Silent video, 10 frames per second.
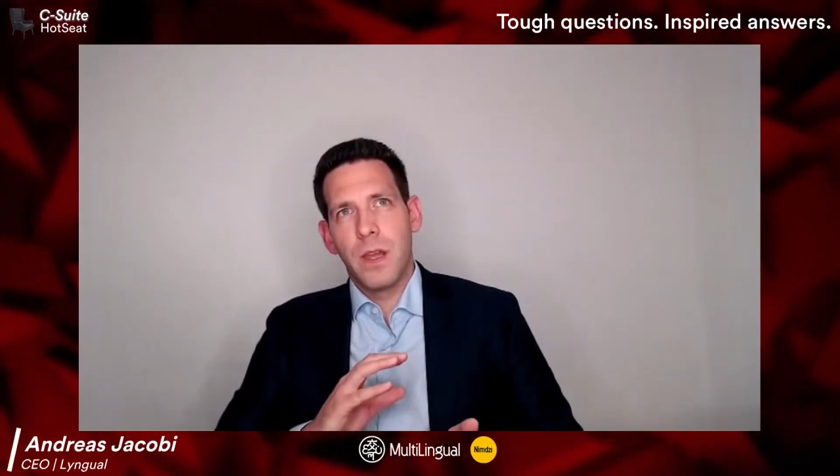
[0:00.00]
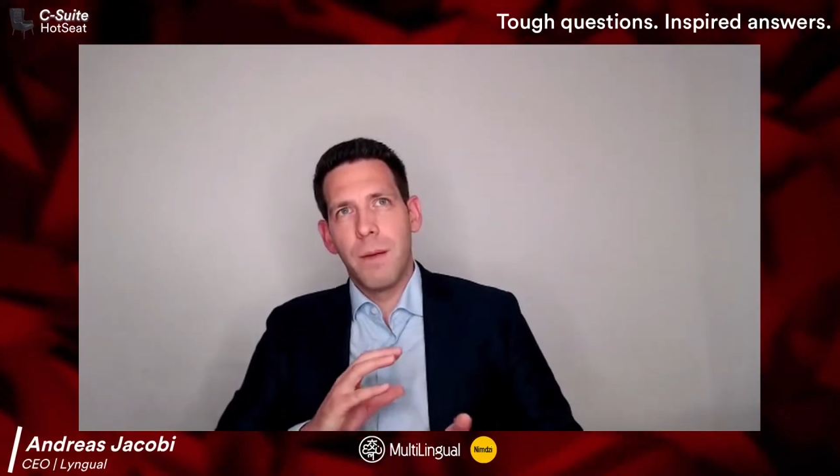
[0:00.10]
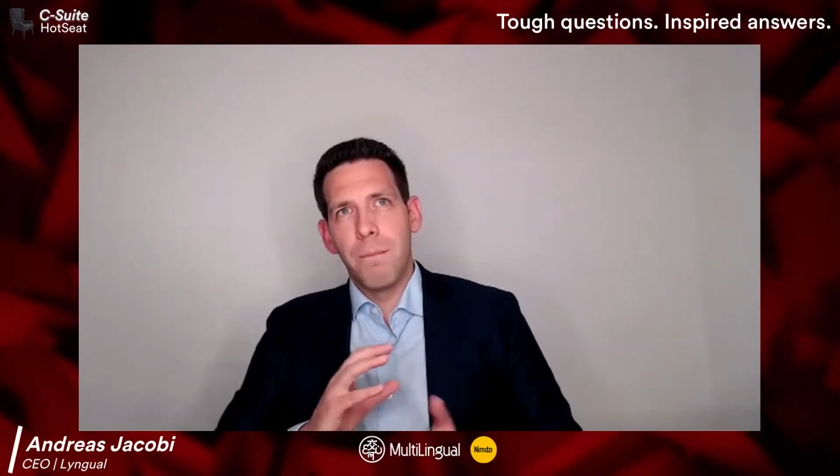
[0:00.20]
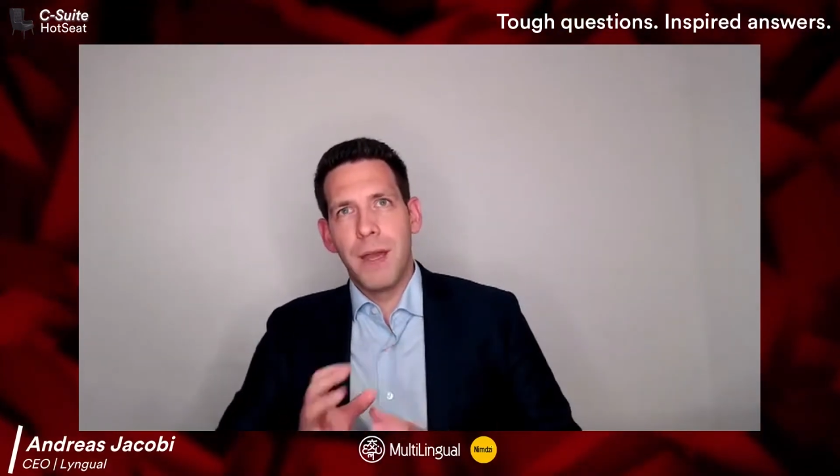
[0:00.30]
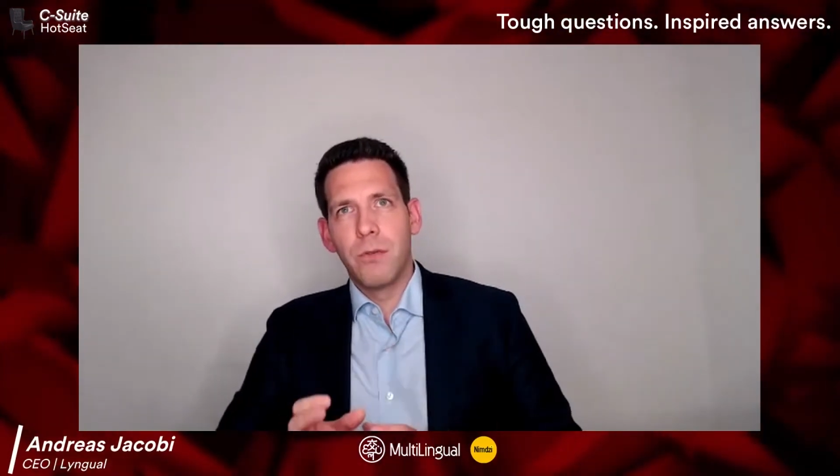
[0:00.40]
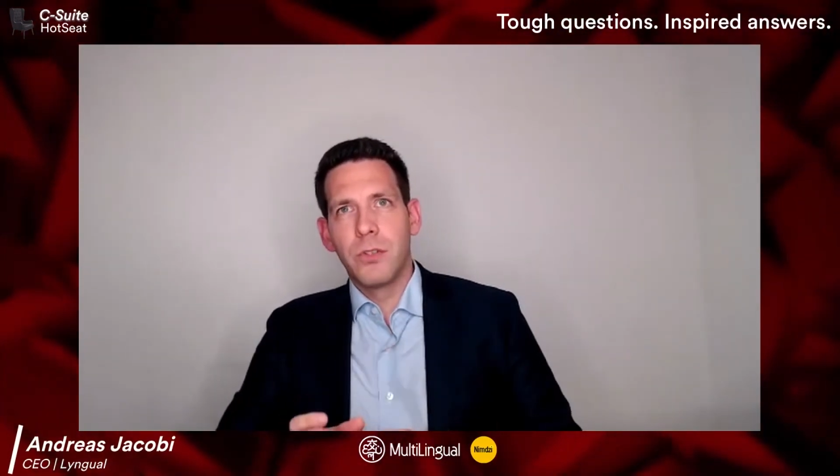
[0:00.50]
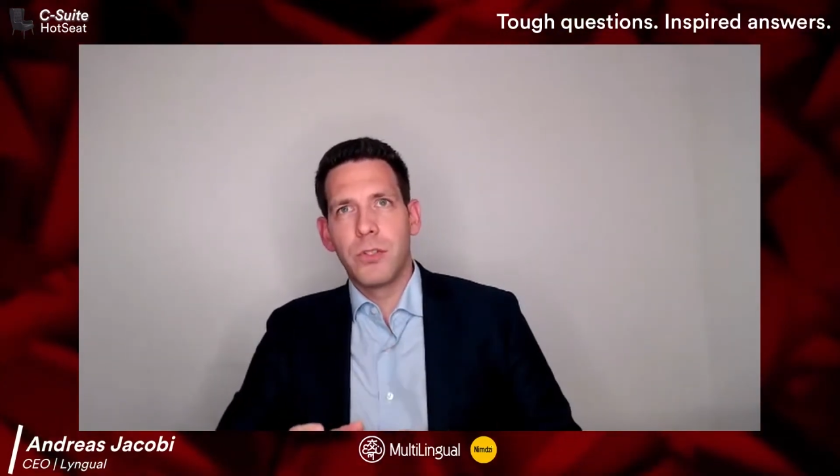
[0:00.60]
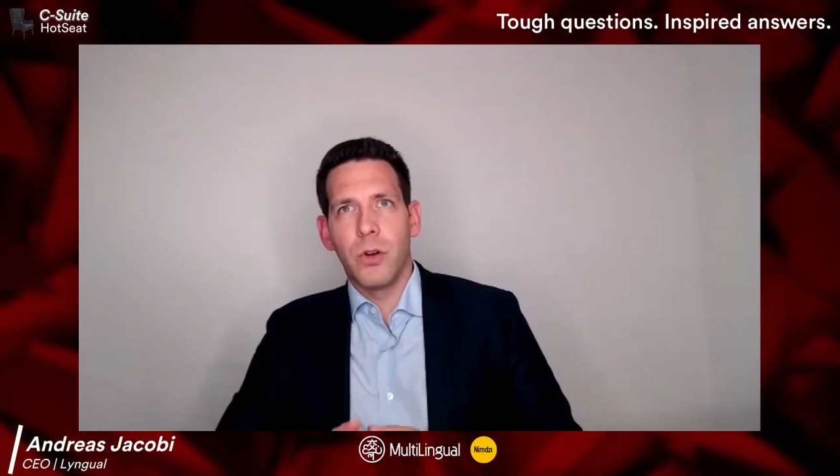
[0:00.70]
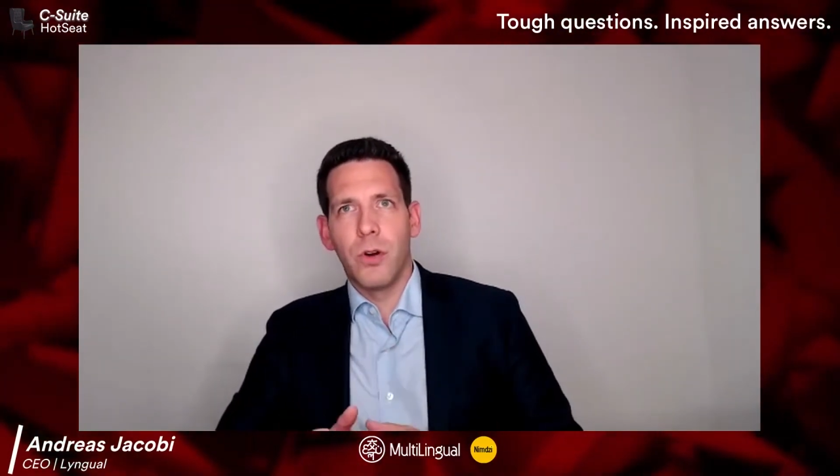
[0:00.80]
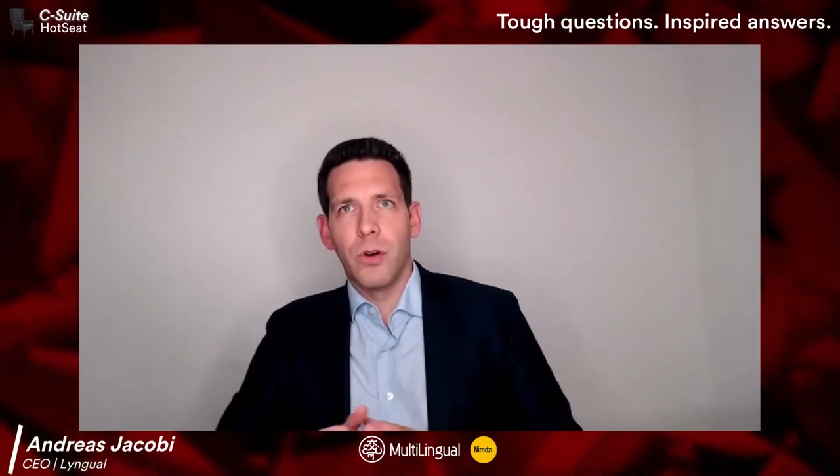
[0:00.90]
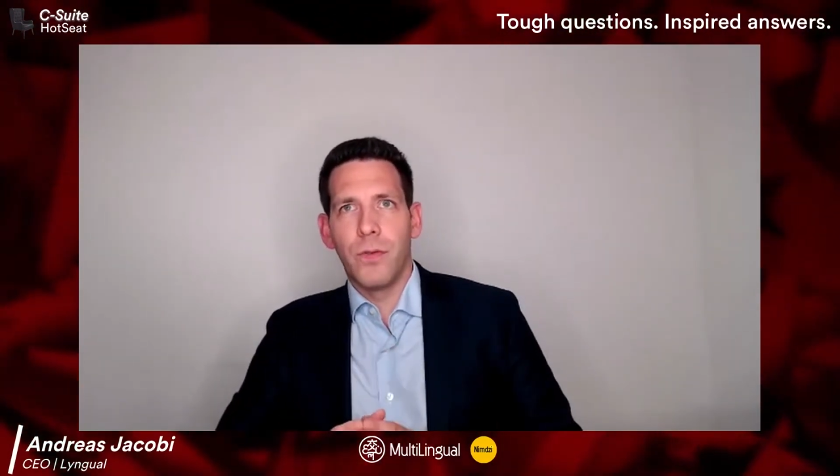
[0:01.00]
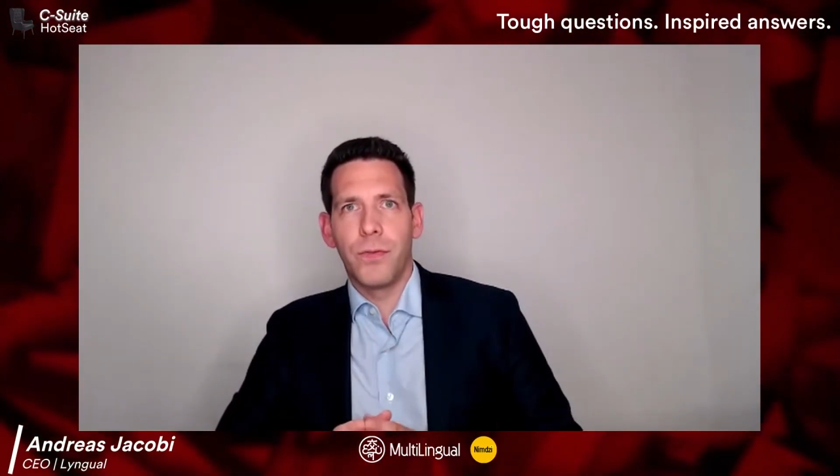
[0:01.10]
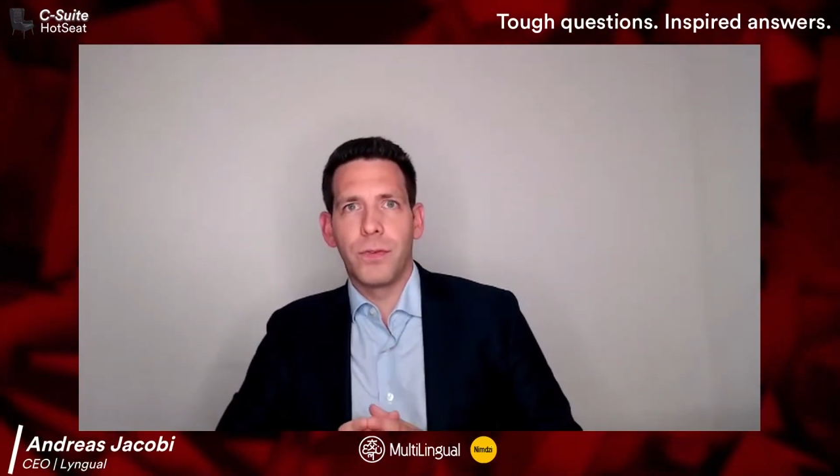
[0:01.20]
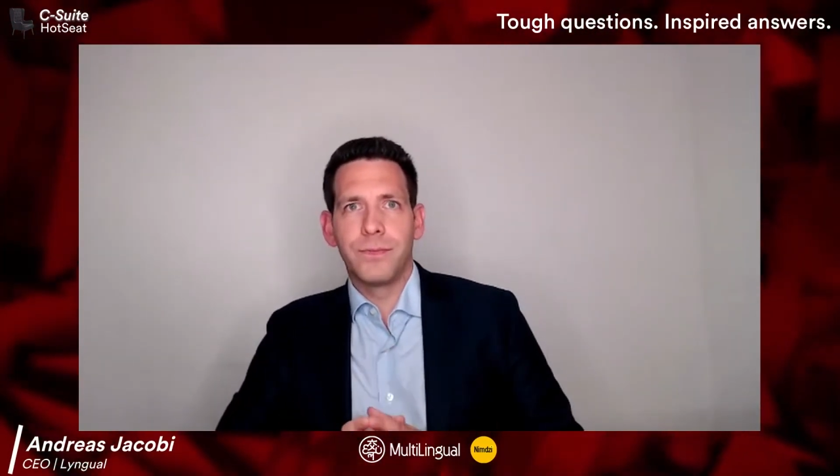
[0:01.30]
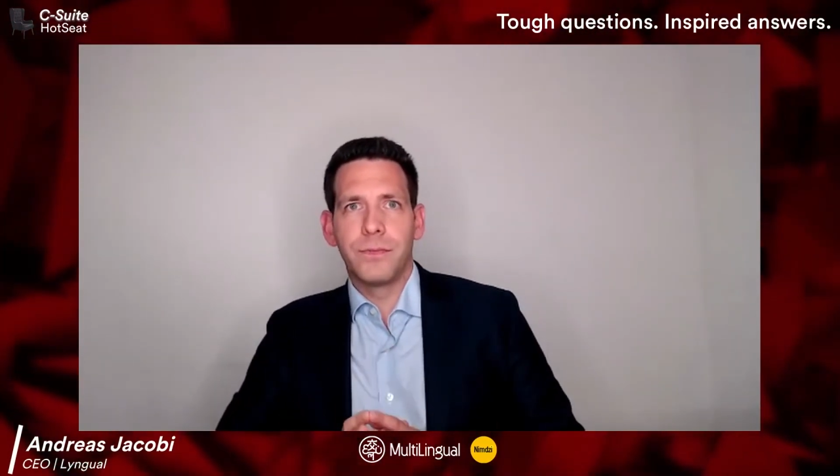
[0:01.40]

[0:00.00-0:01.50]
amount of